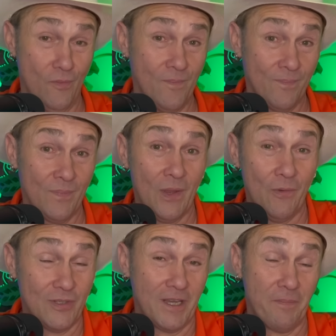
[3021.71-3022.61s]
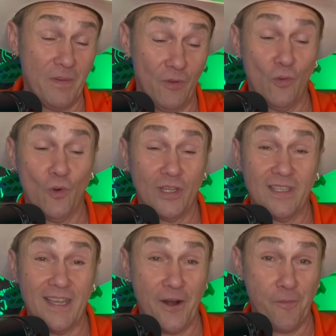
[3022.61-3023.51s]
It was like people that worked
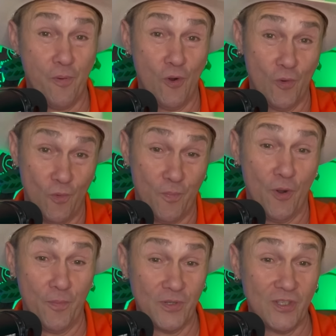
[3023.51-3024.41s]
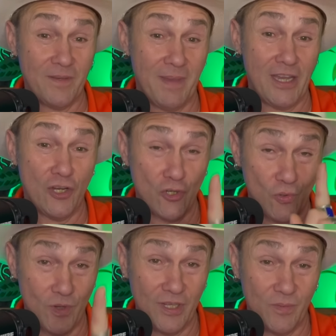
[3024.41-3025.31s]
at the airport were purposely making
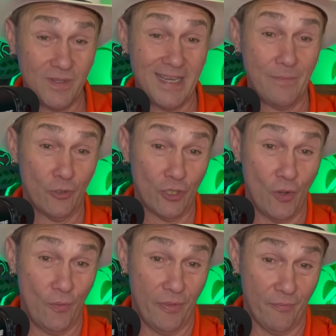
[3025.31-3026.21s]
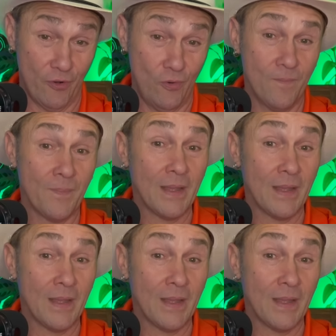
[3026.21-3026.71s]
sure this was able to go through.